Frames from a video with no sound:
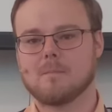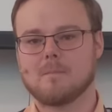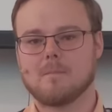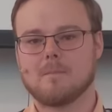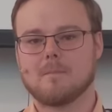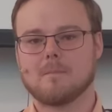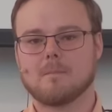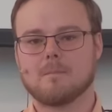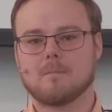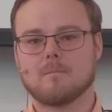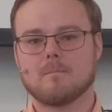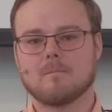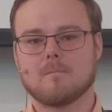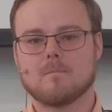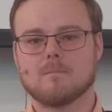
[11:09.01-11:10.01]

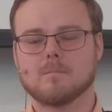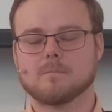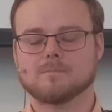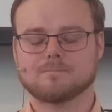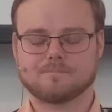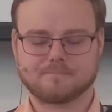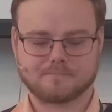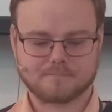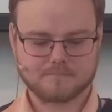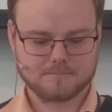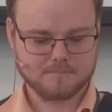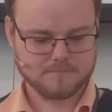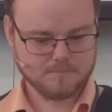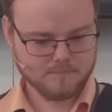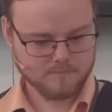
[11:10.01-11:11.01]

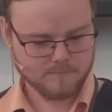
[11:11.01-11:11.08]
[no speech]